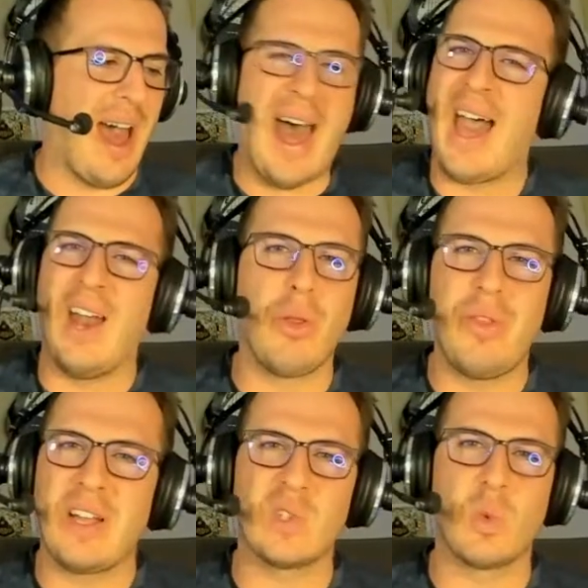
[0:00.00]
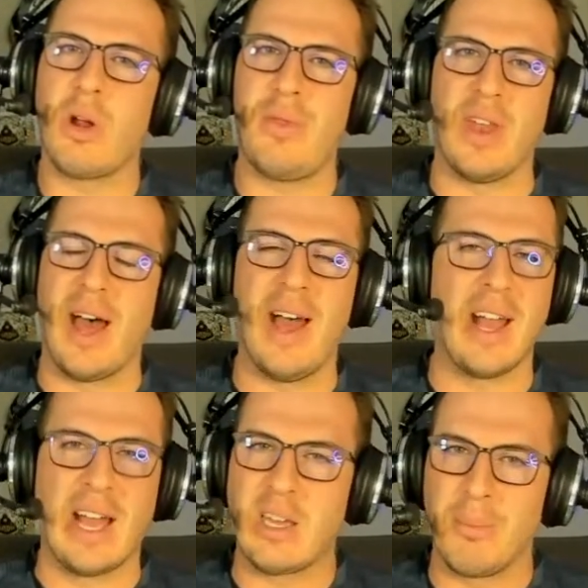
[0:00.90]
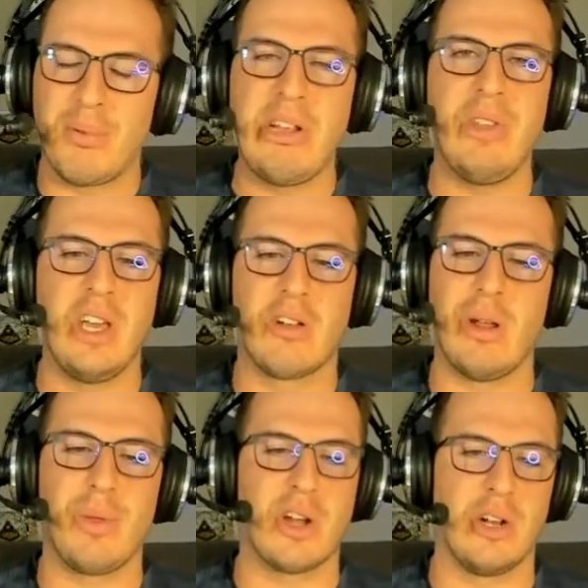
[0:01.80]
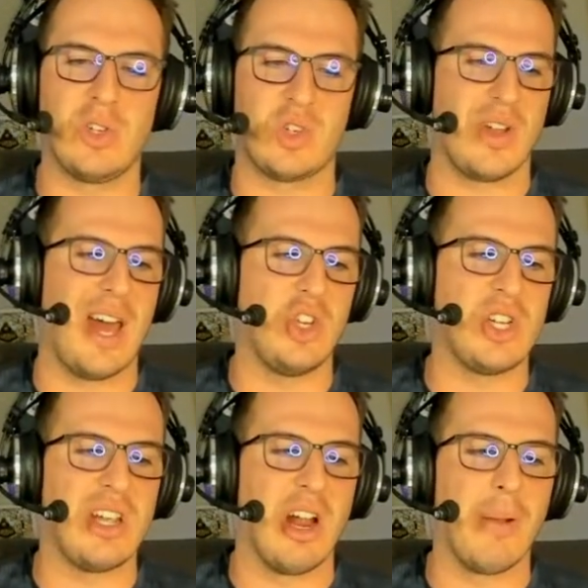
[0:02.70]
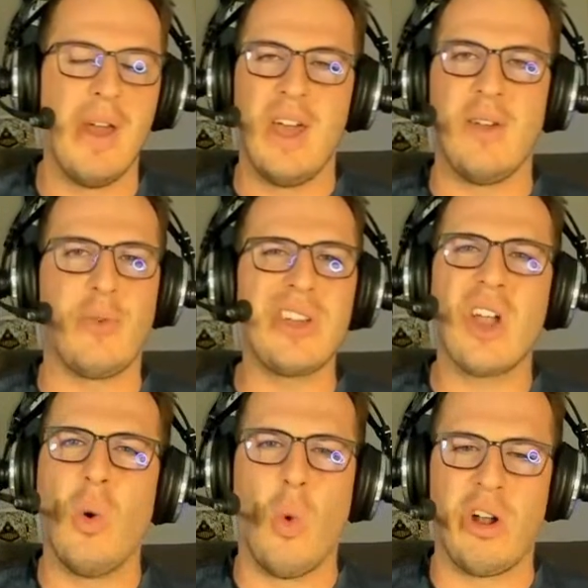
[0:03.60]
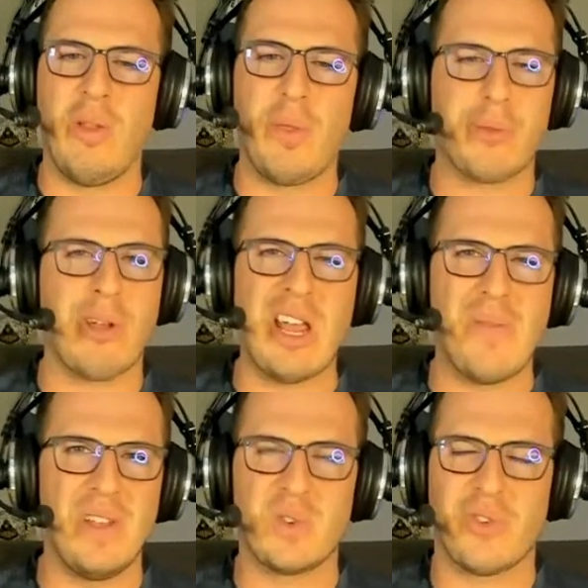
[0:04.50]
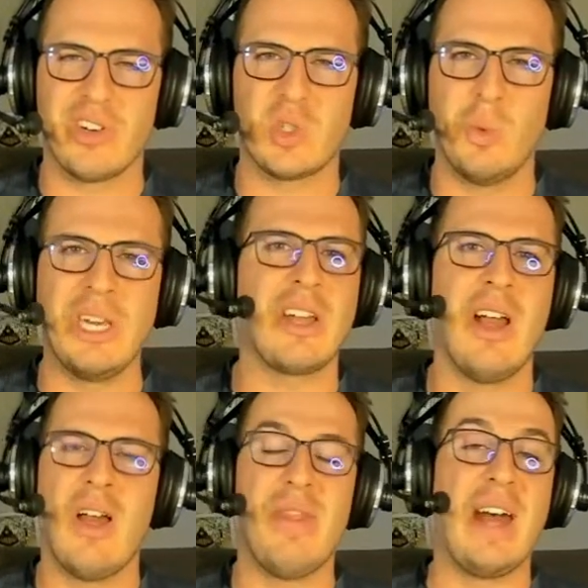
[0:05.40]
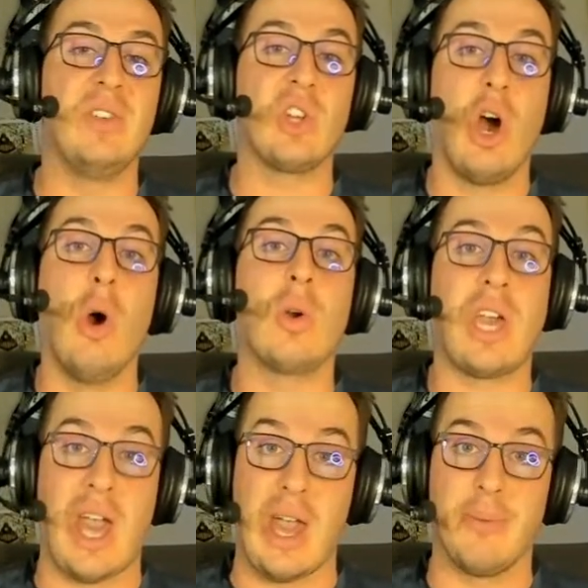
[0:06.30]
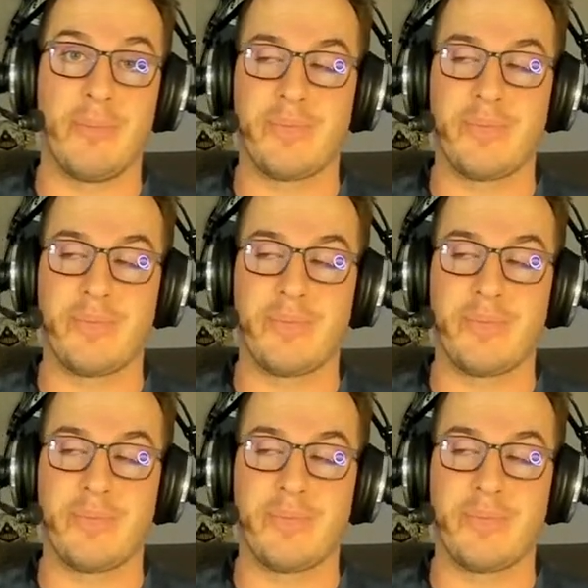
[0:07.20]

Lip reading: I don't think it's worth it. I completely agree with Karch's strategy here. If we go 1-3 this first week, that is okay.